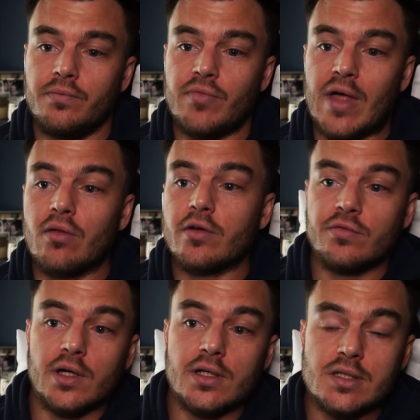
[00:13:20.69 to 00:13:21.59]
That looks
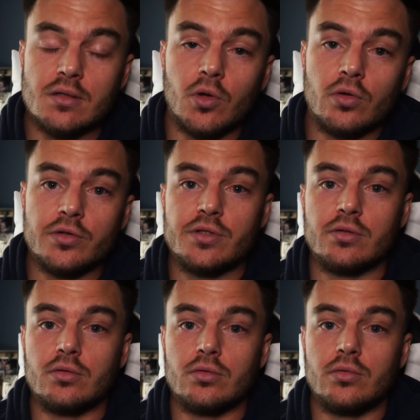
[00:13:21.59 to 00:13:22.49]
very similar
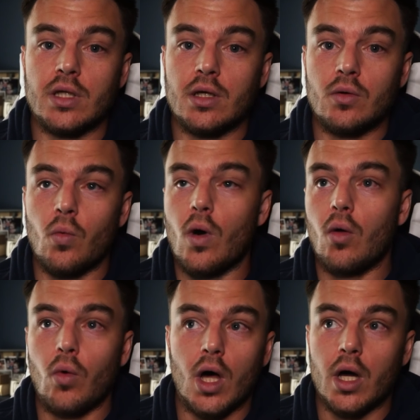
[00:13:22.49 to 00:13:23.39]
to the wall
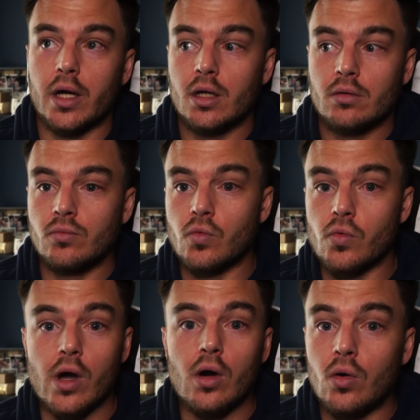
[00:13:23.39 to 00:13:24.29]
walk
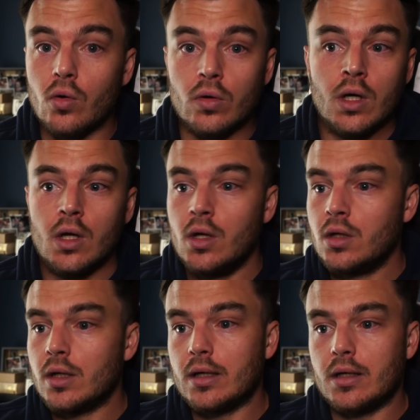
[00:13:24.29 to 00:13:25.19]
row
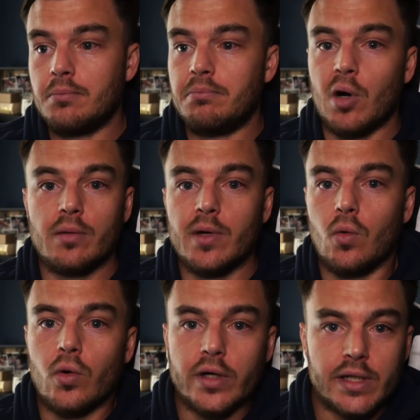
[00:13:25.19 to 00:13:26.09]
barbell
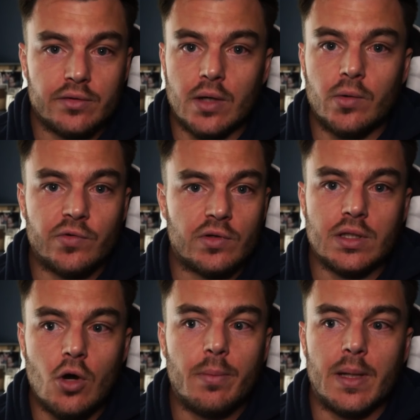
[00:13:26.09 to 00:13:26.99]
workout that was in
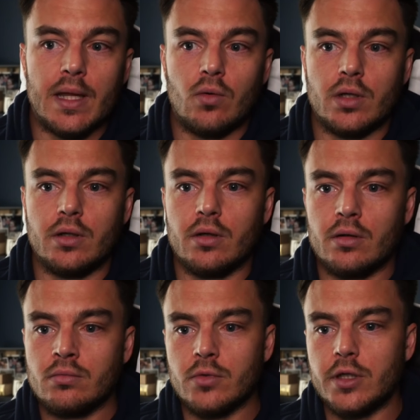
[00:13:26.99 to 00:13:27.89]
the open that one year,
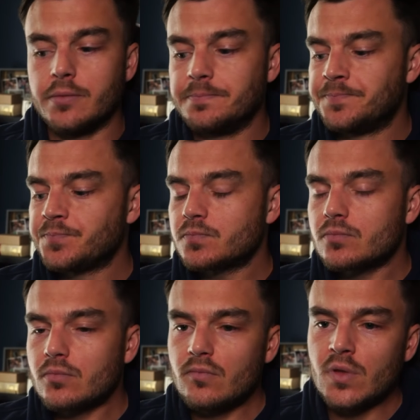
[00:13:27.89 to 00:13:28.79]
right?
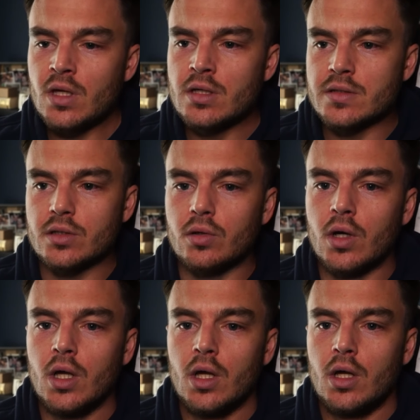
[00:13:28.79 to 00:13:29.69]
And so
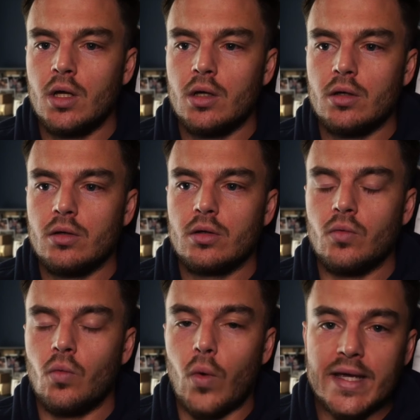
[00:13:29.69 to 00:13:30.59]

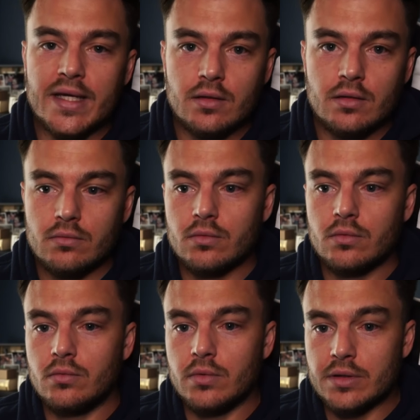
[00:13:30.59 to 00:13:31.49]
weight,
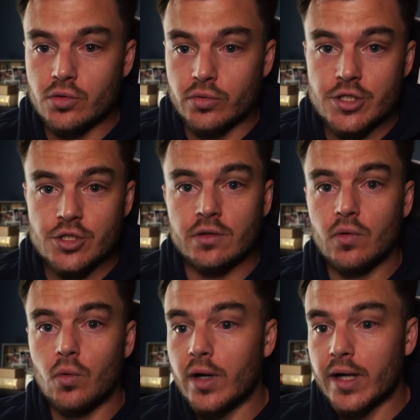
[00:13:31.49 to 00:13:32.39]
duration of
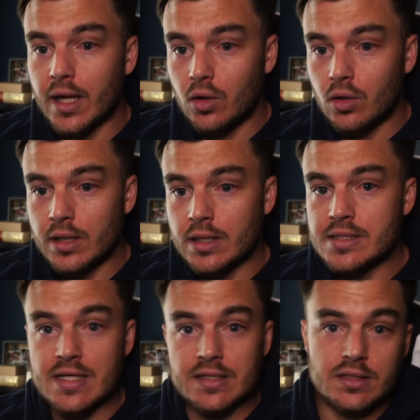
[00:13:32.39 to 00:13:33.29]
the workout,
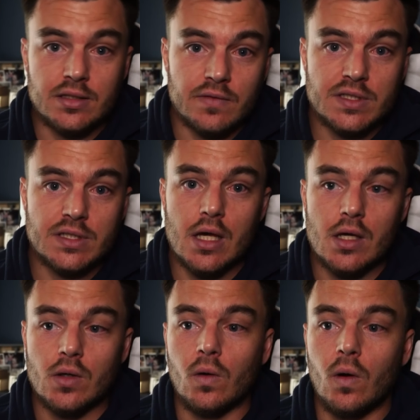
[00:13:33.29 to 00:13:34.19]
and density of the
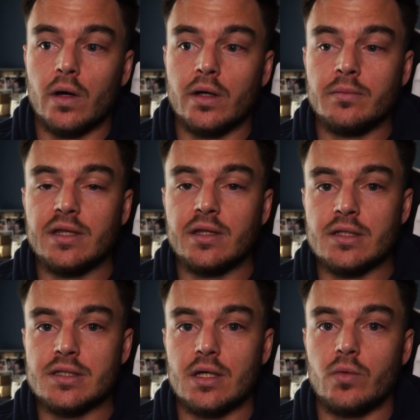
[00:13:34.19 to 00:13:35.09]
set are all going to be
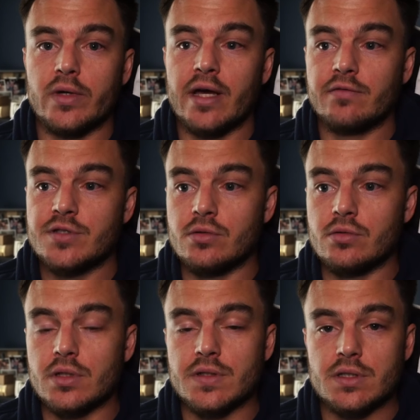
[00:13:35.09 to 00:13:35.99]
things that we have
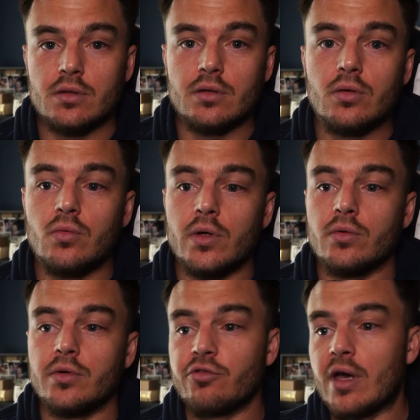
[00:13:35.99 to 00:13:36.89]
to consider when
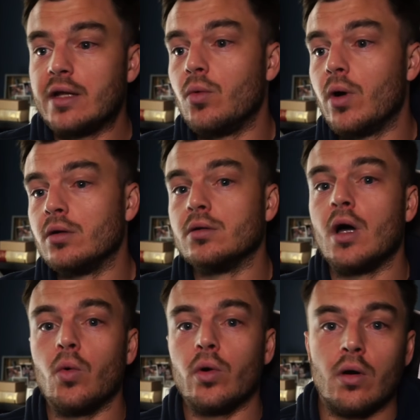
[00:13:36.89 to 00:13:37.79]
we're deciding whether or
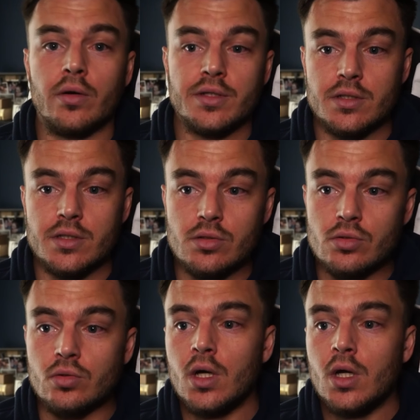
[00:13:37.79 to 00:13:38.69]
not we're going to
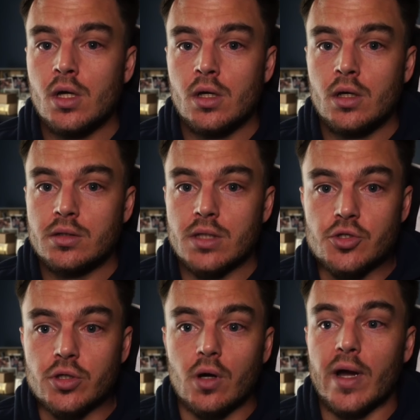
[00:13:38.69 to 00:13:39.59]
do
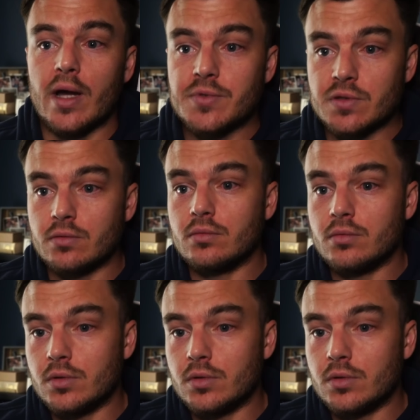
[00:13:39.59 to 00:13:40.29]
touch and go reps and